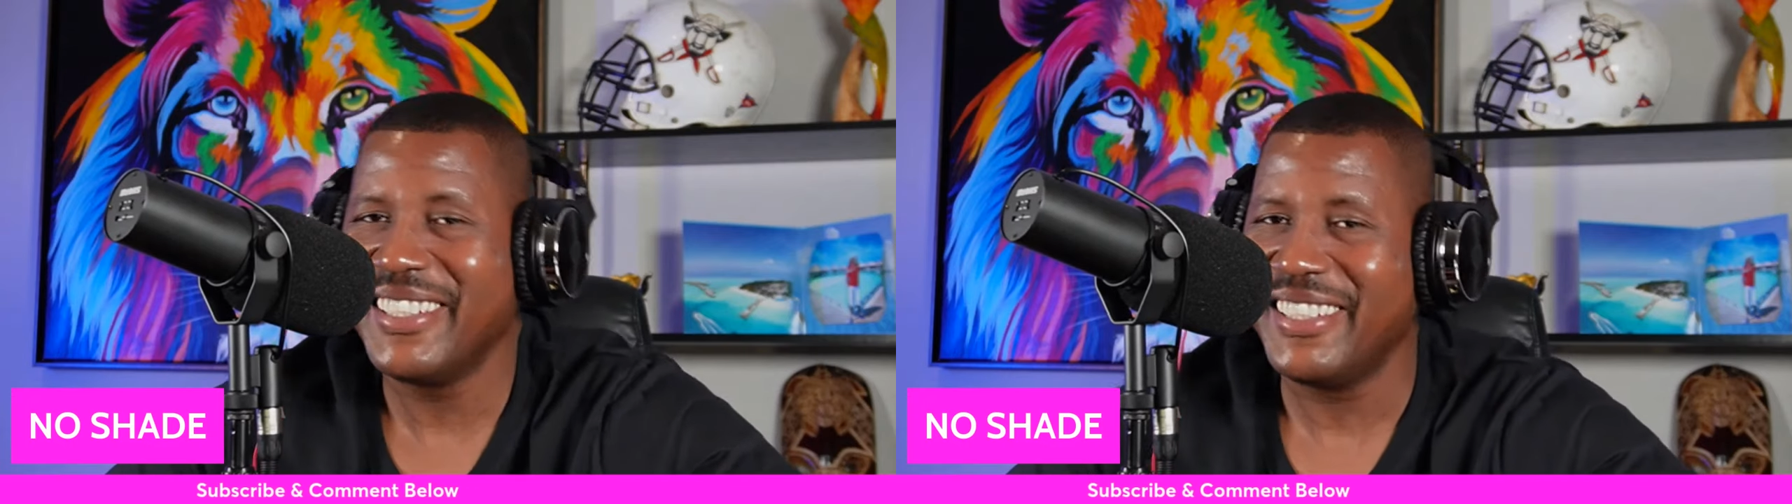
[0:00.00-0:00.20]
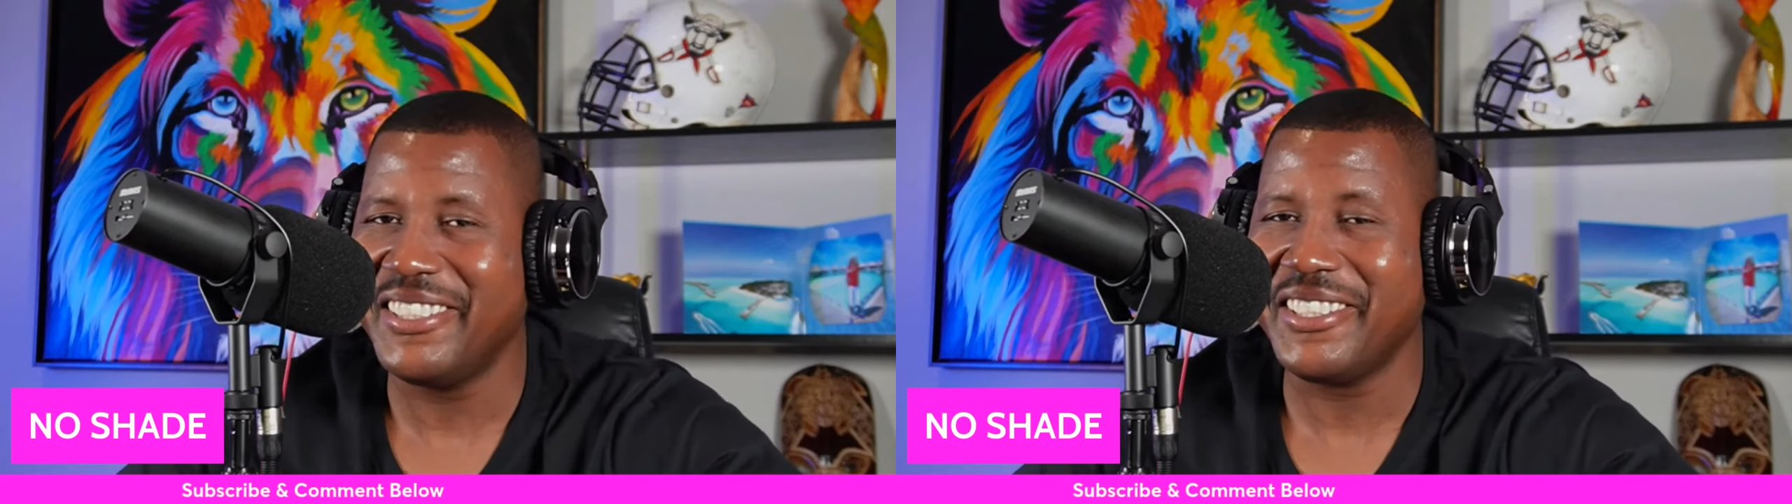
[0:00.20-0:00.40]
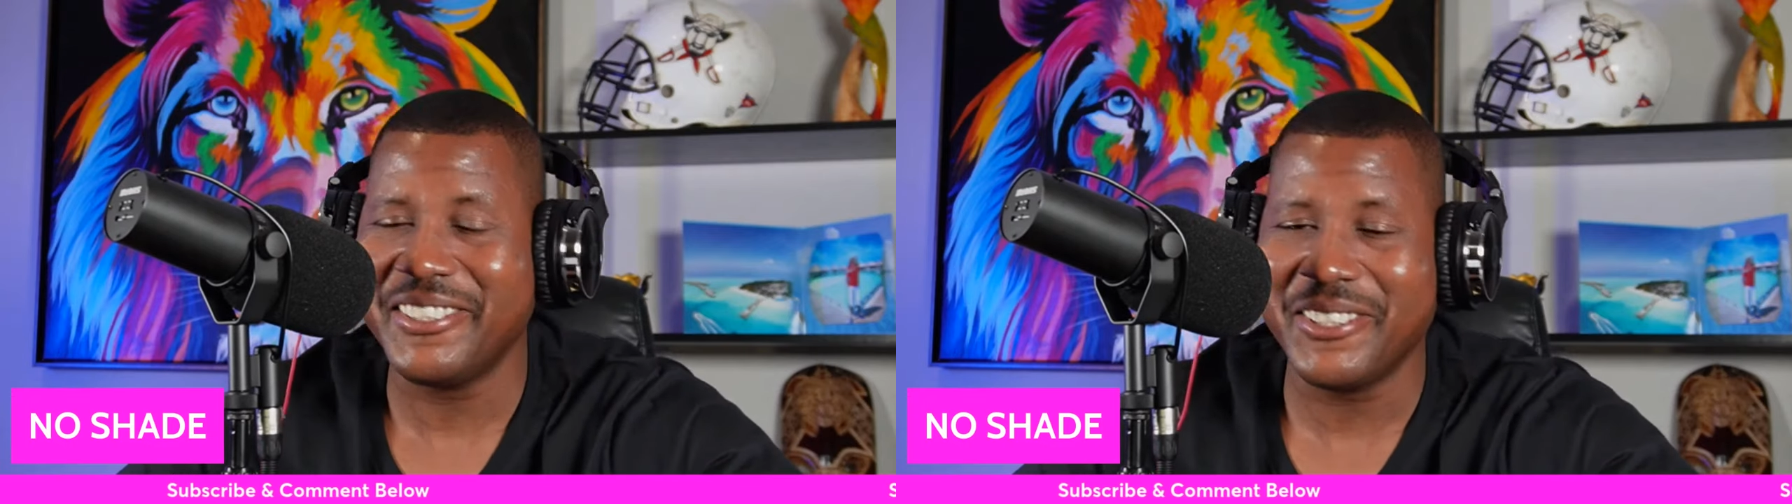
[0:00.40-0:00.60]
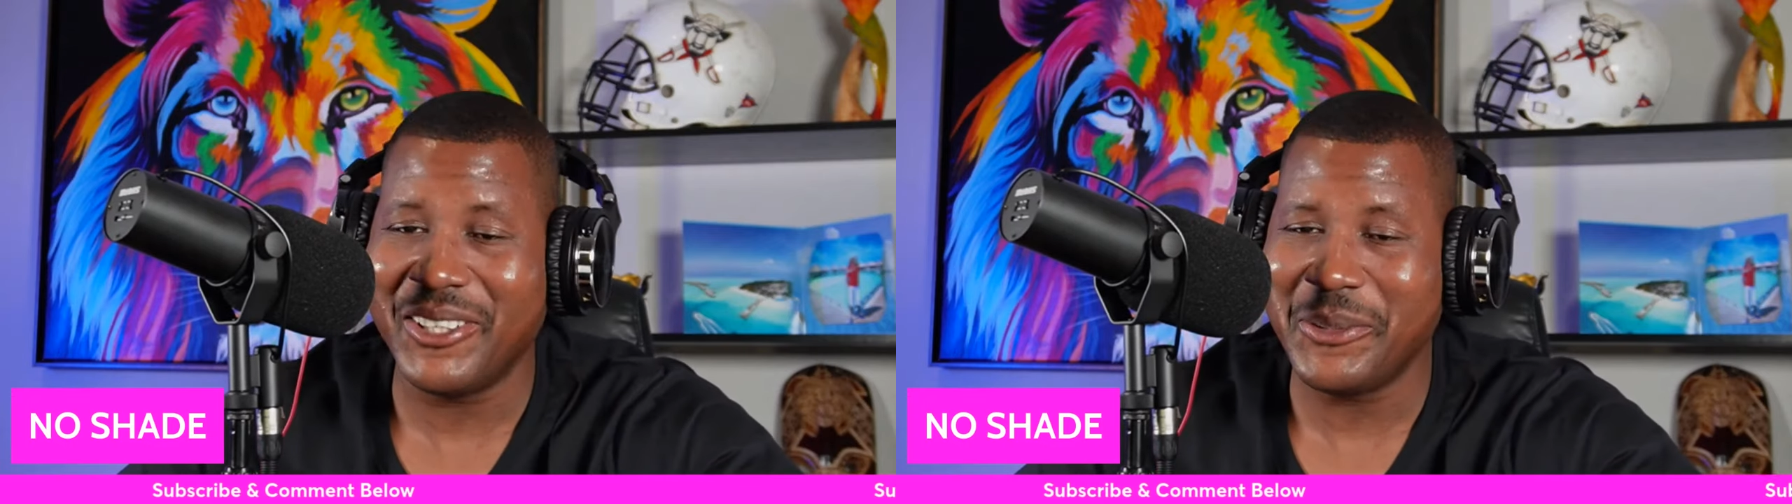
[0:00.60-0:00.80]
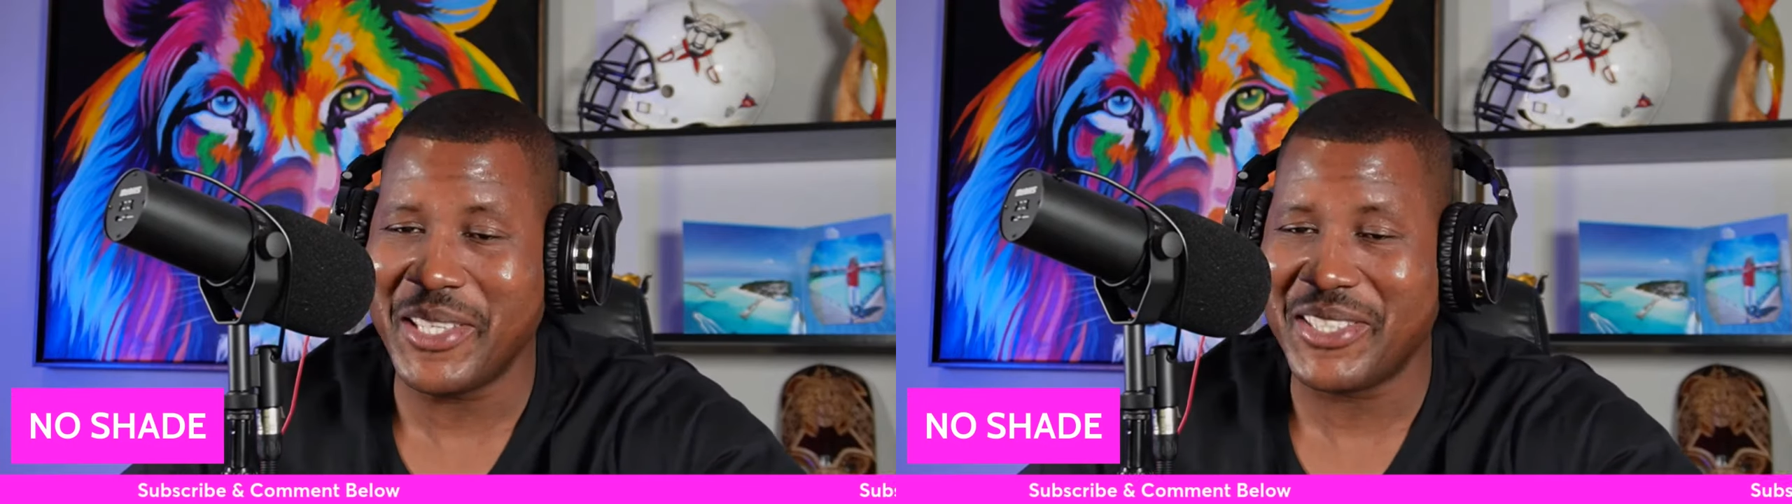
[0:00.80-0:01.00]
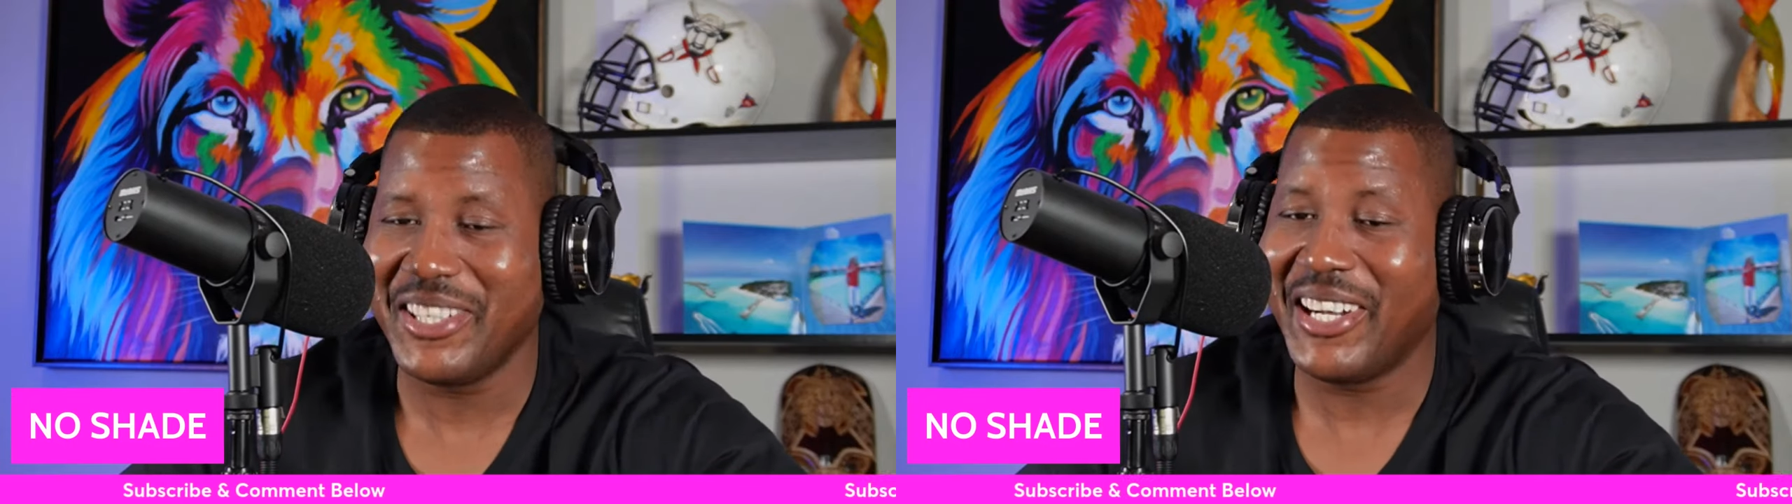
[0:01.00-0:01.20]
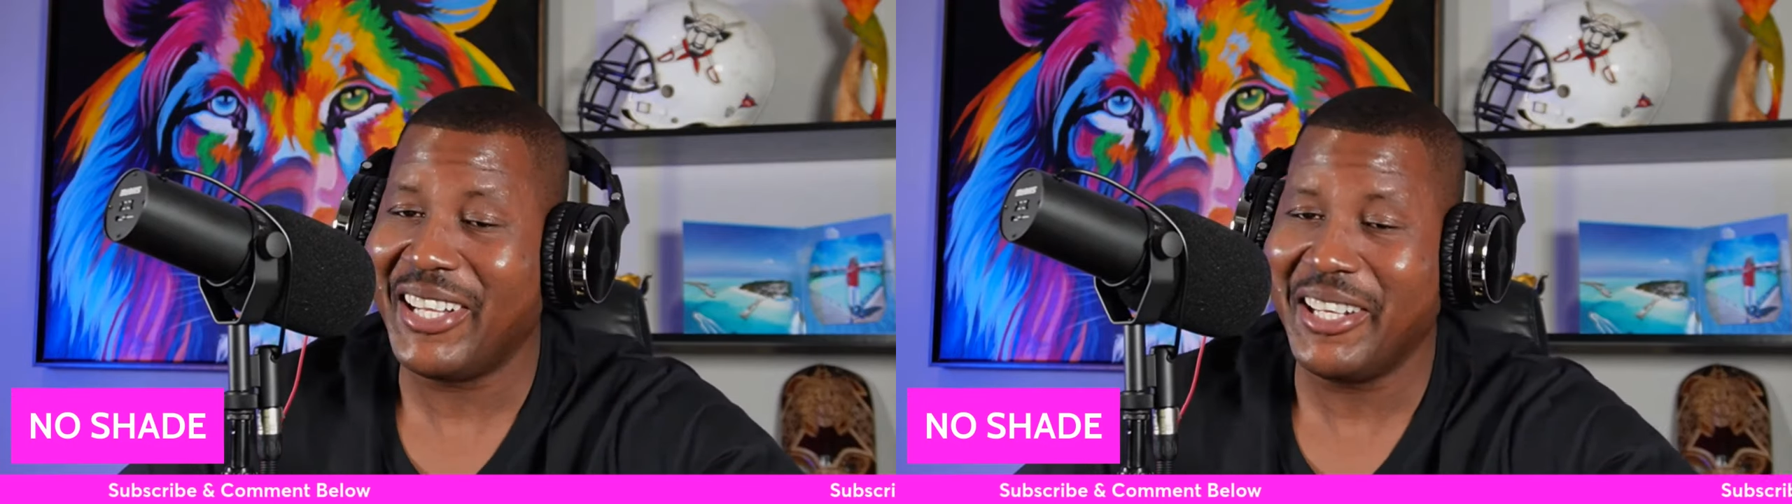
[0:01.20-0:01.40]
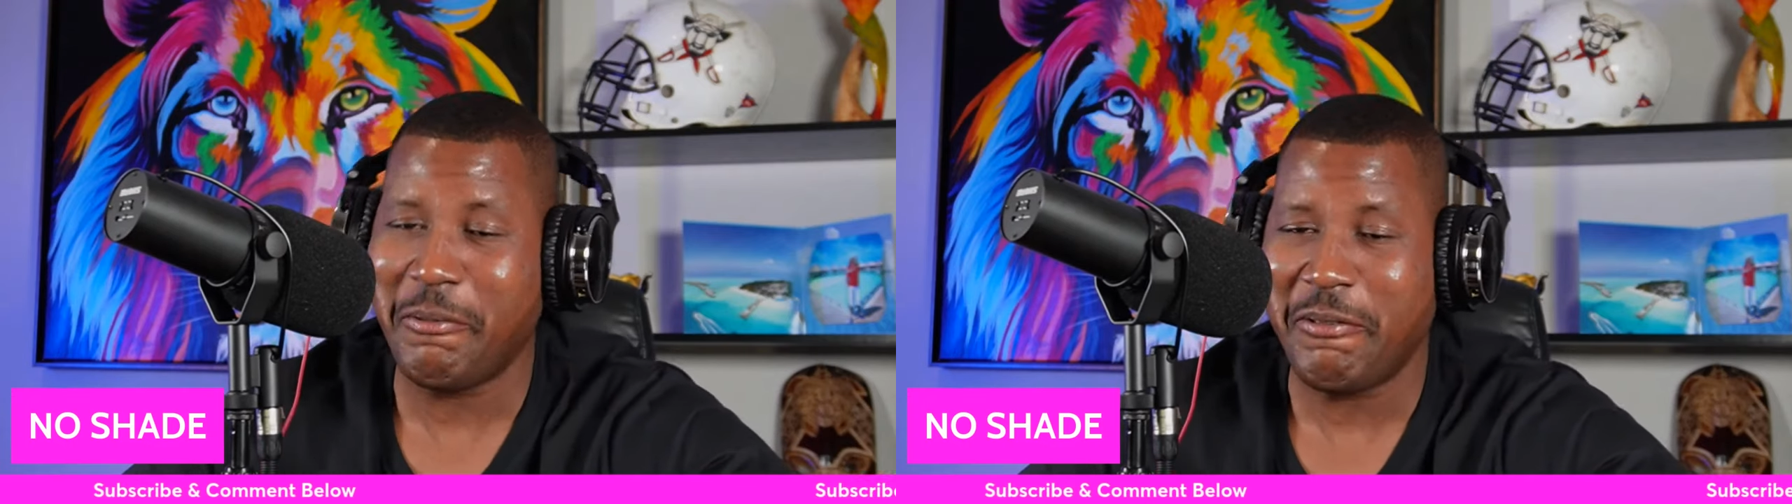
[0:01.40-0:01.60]
you could always
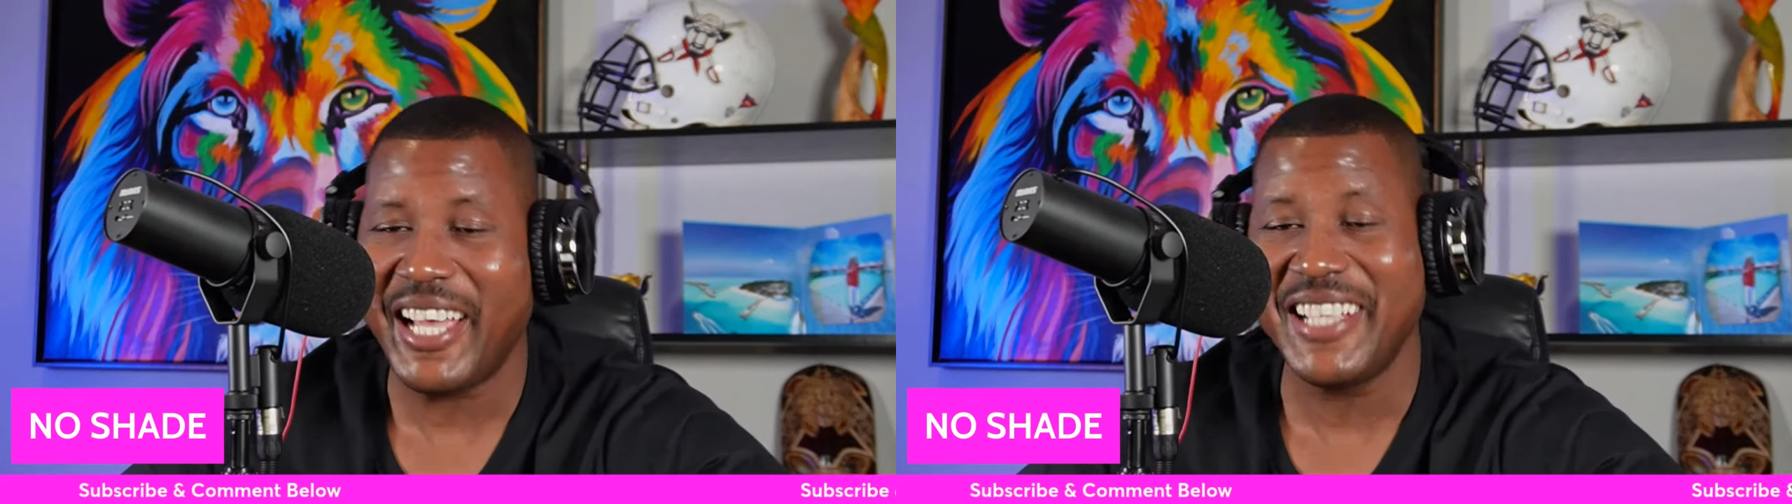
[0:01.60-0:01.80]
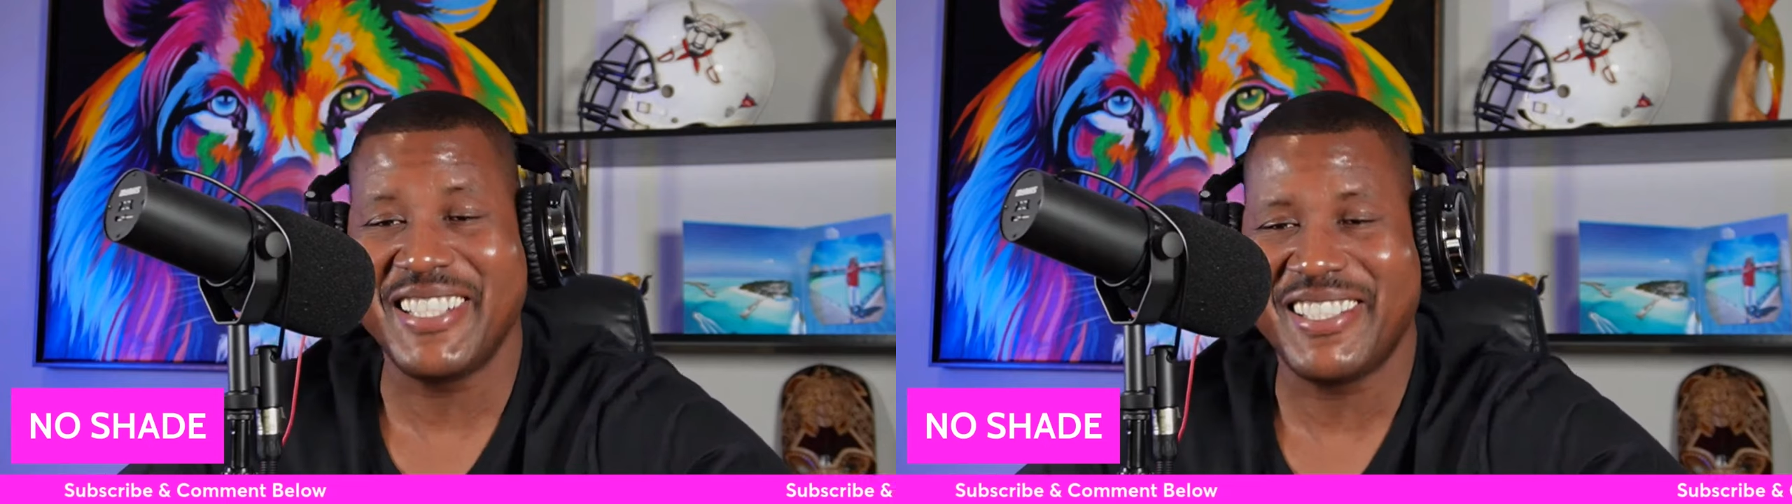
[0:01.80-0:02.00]
call a flight